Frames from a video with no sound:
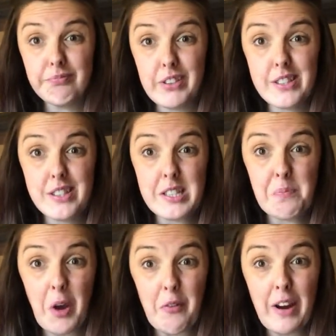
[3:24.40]
visitors
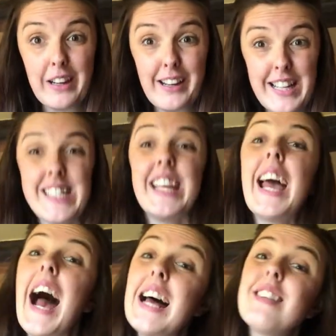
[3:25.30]
might recognise
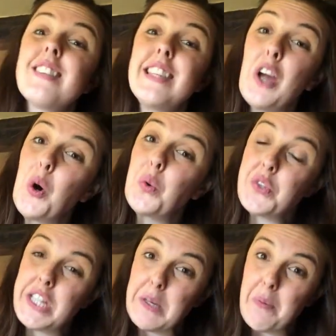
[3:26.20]
it as the
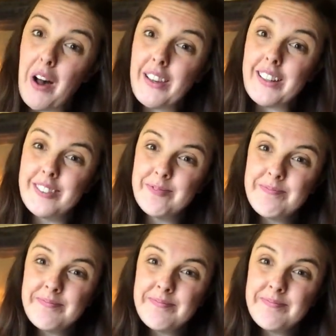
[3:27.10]
old tea parlour.